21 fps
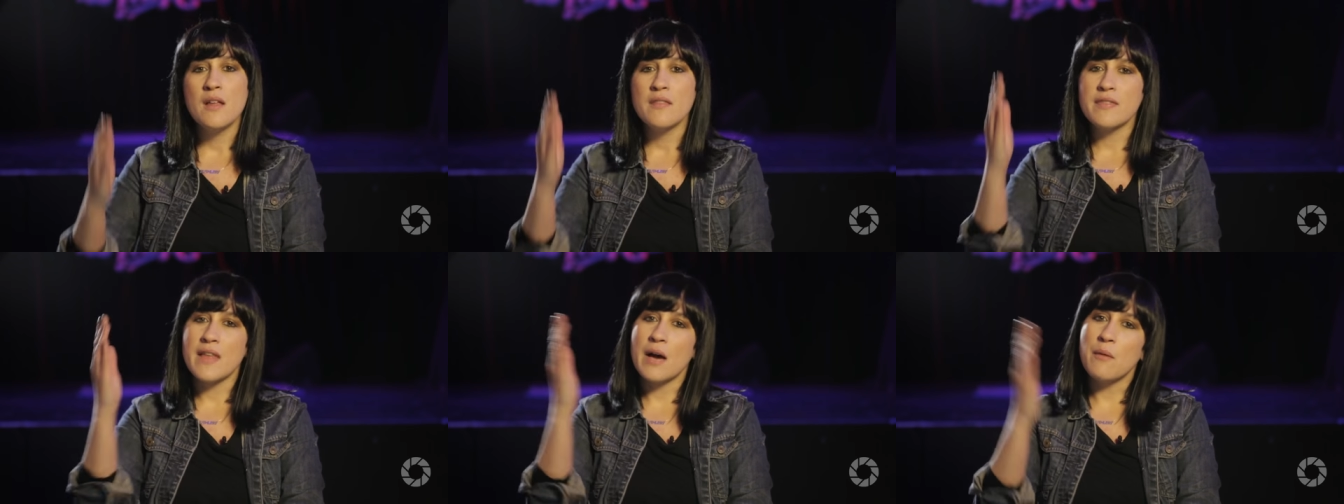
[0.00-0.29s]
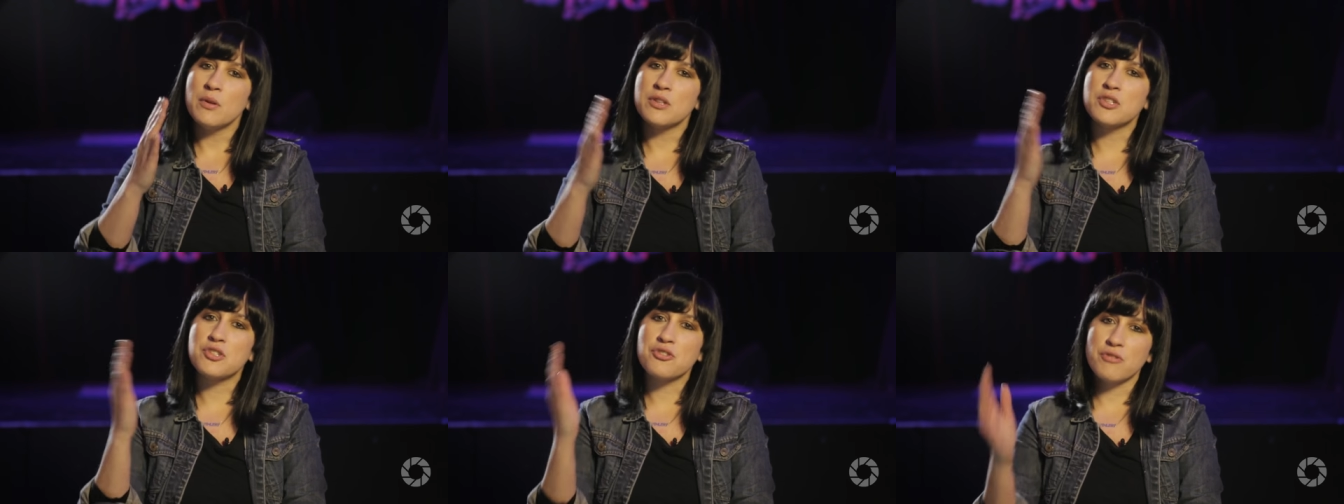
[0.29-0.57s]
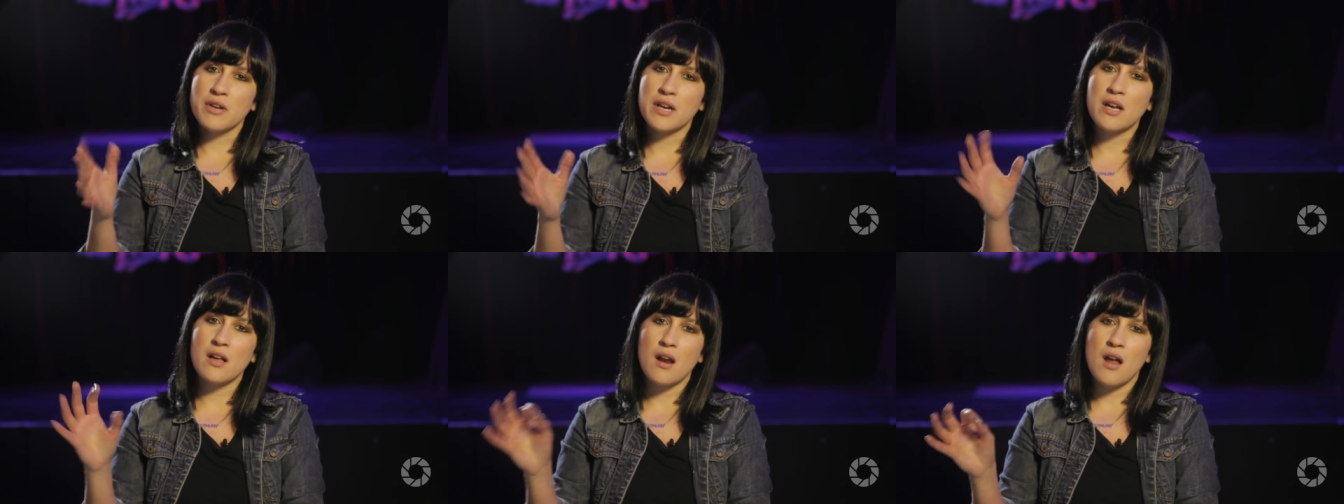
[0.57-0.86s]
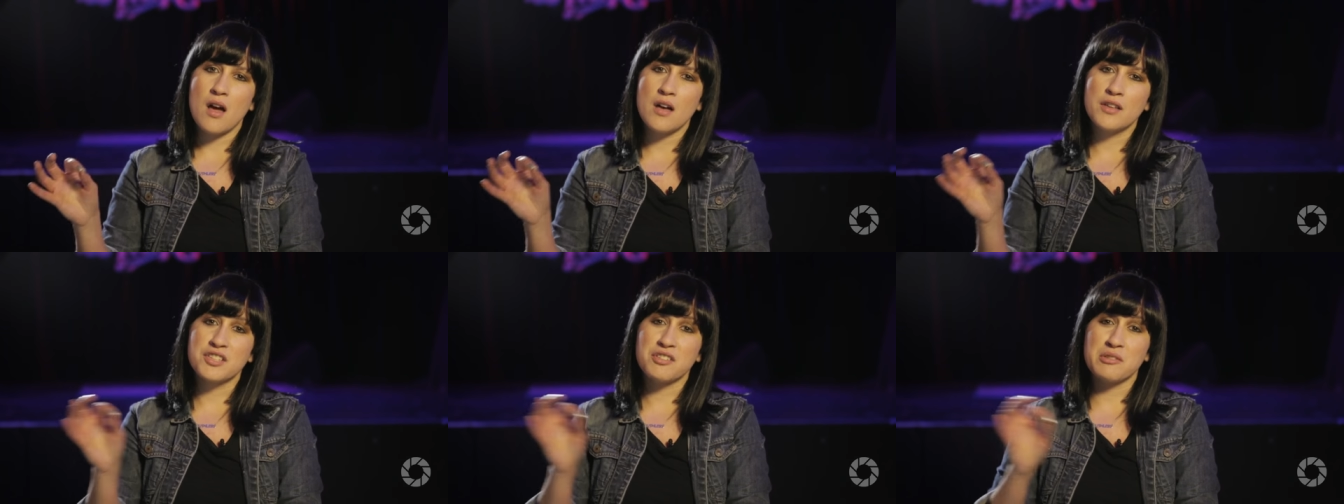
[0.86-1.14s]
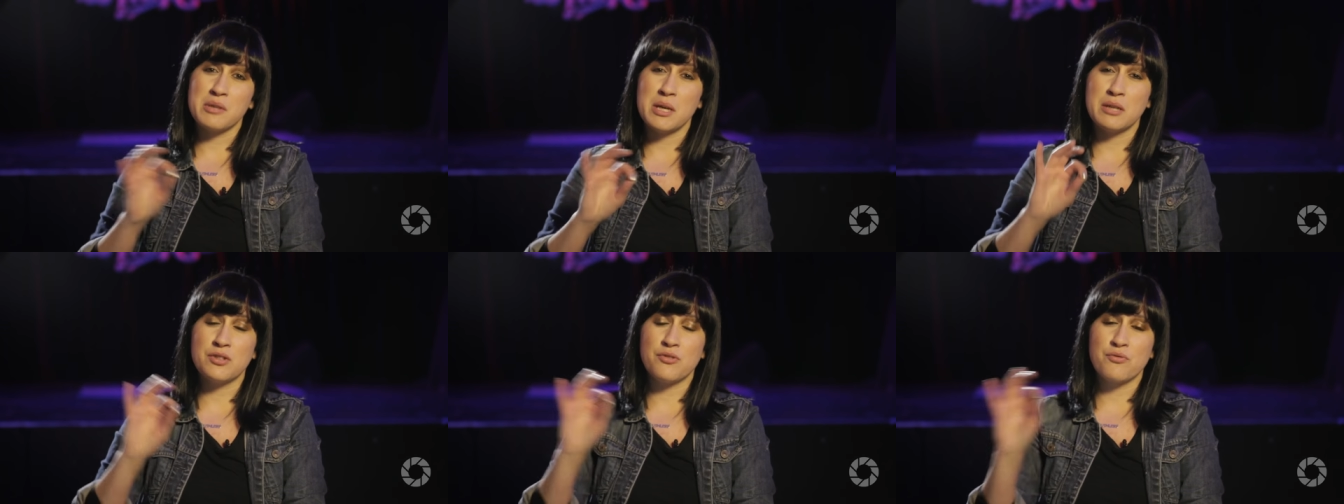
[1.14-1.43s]
That will trickle on
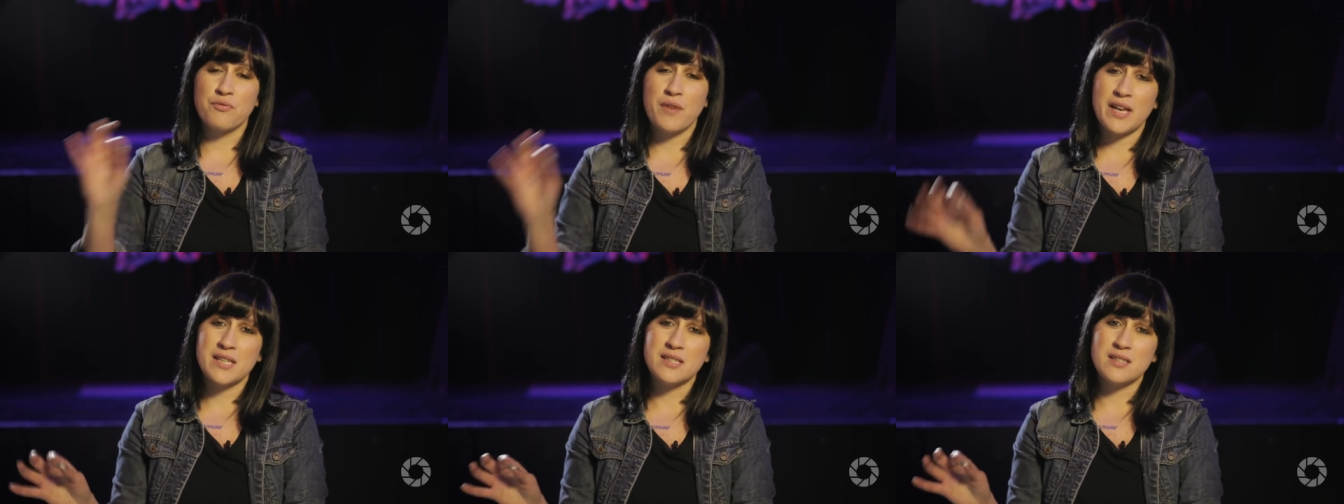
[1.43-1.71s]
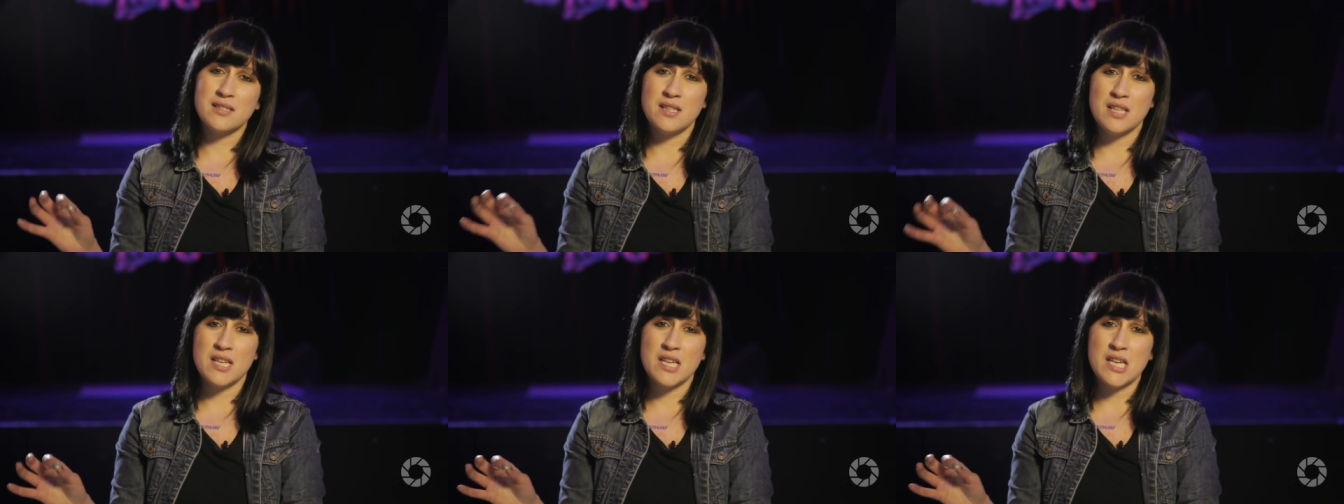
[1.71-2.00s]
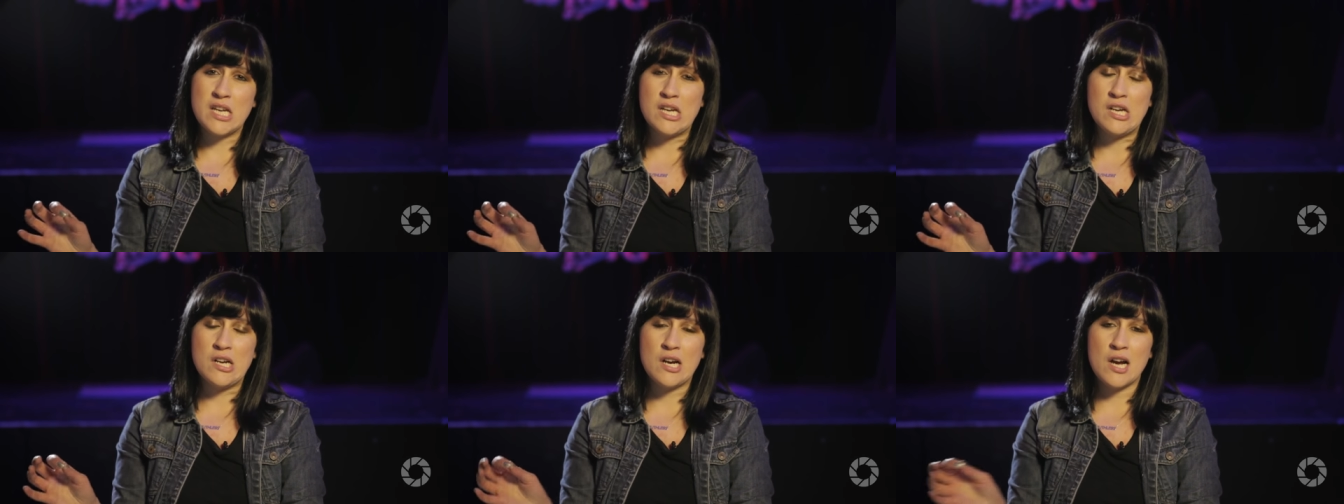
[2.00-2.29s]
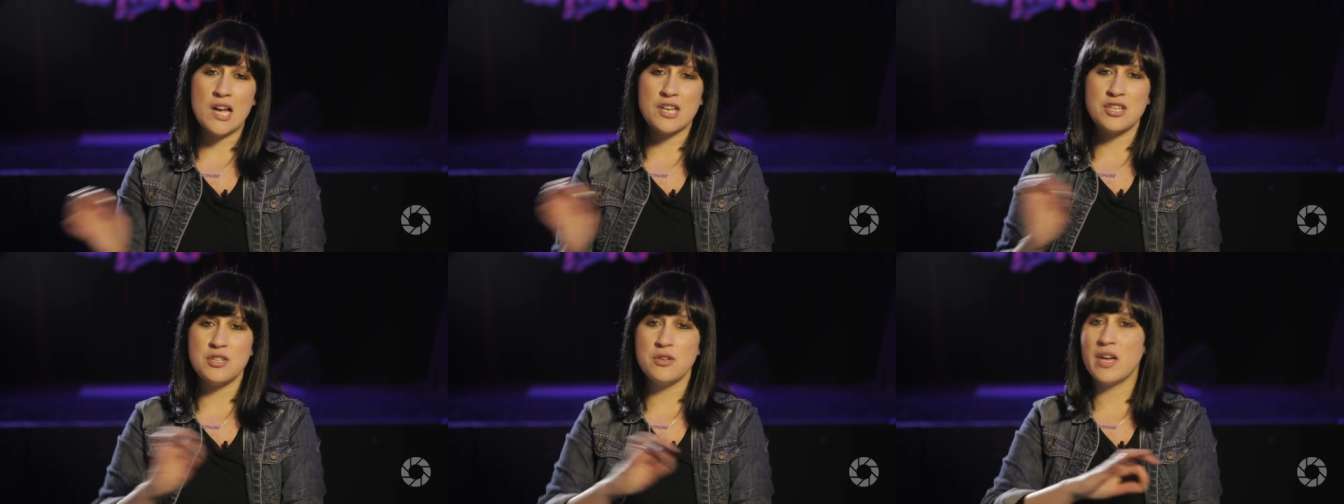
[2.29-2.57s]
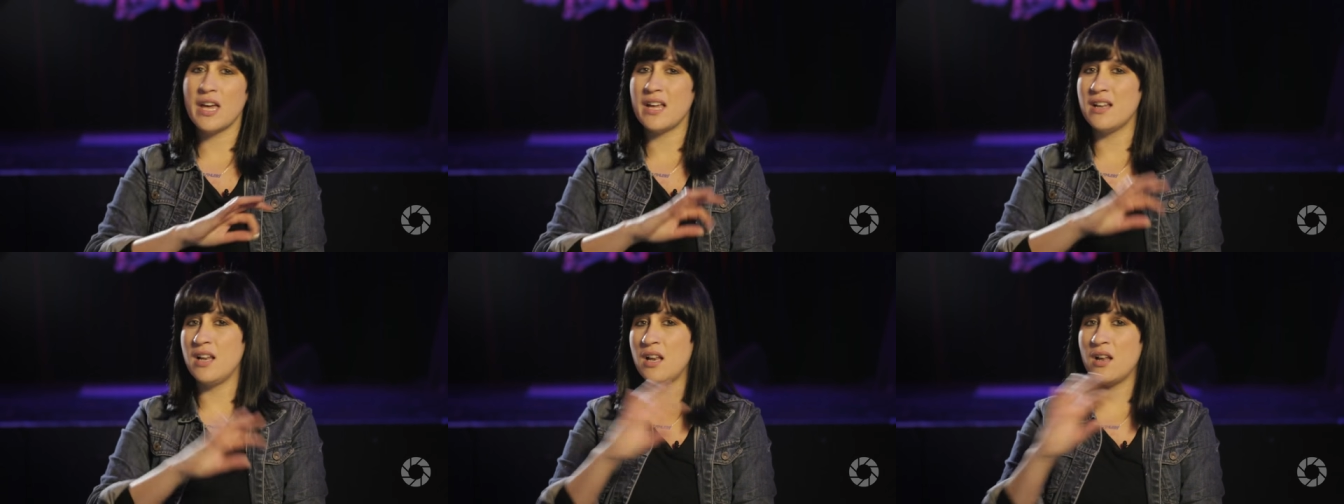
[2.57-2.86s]
throughout the rest of the year and you
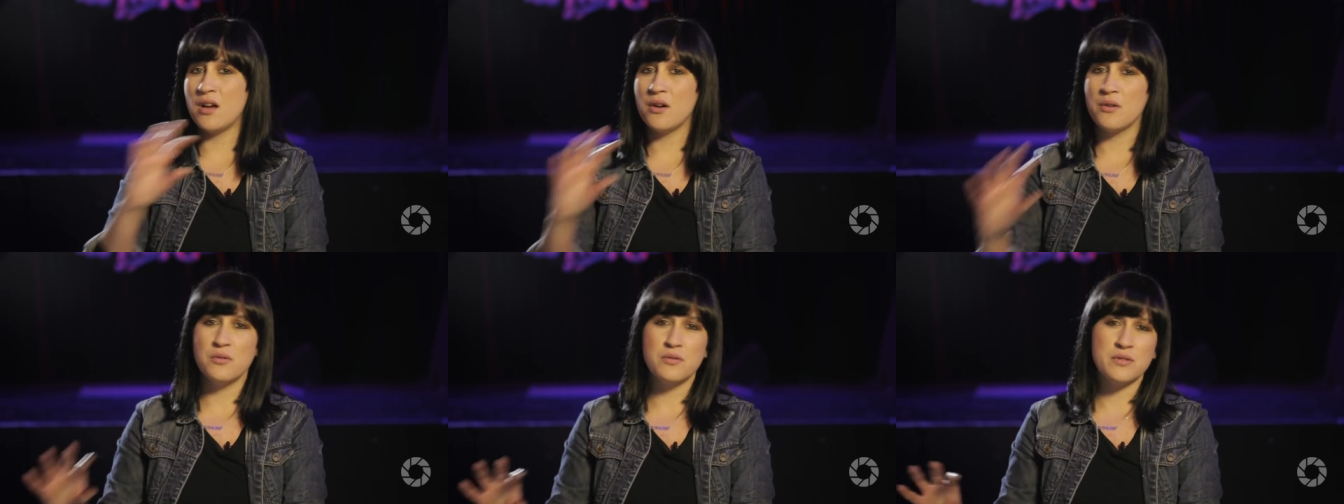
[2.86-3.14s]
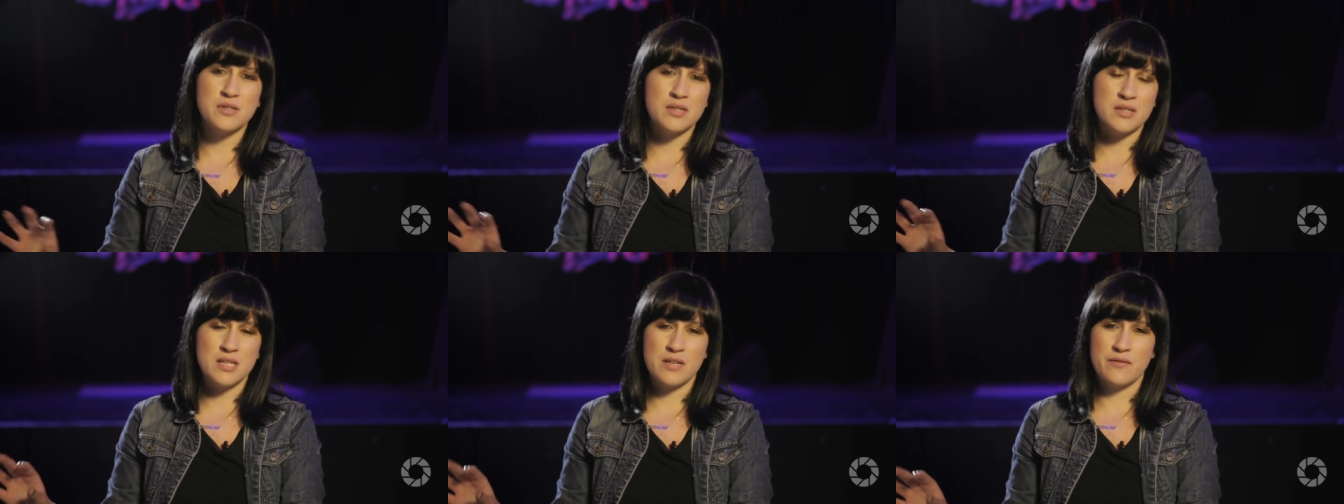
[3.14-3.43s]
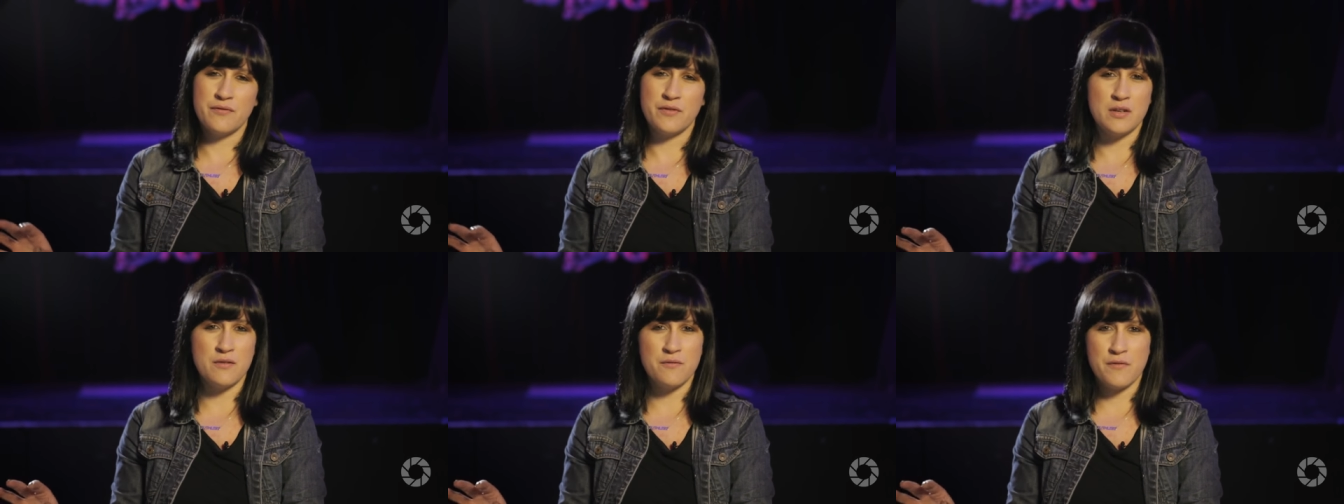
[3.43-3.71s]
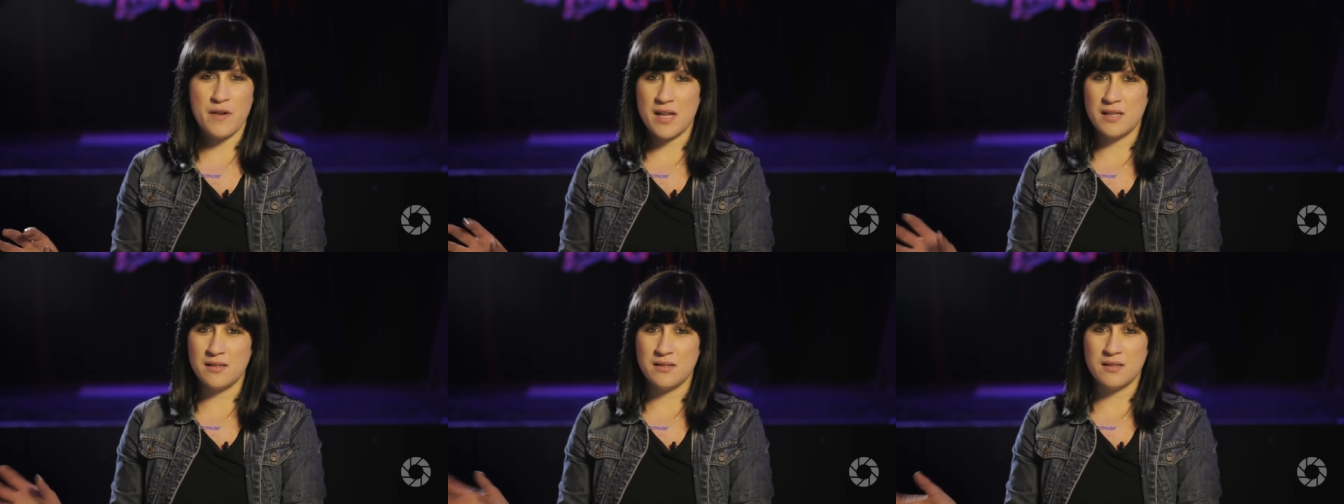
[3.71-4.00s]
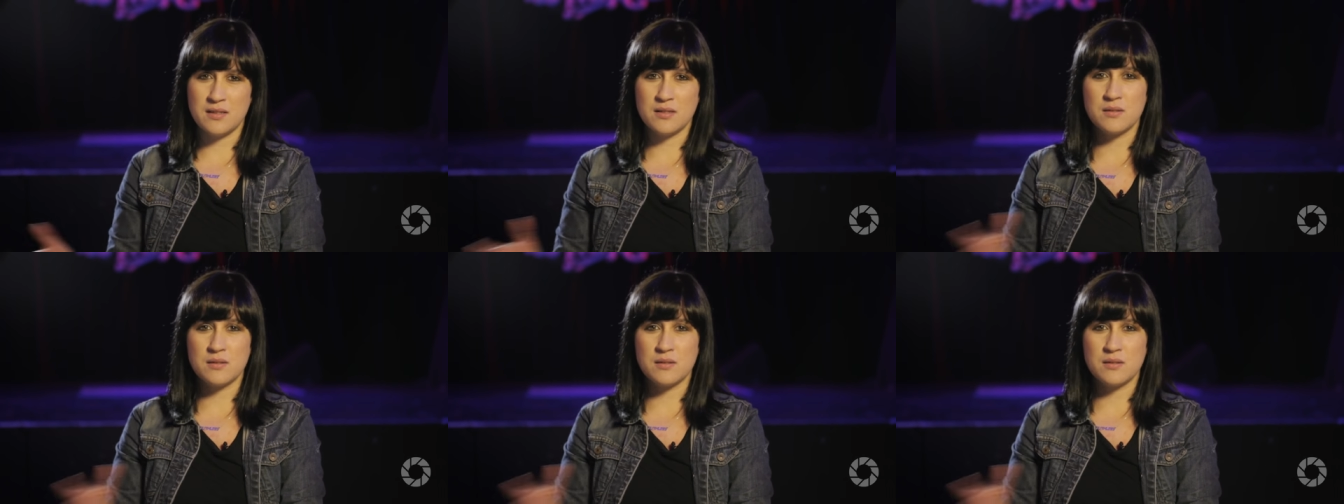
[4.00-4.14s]
get loads of different events.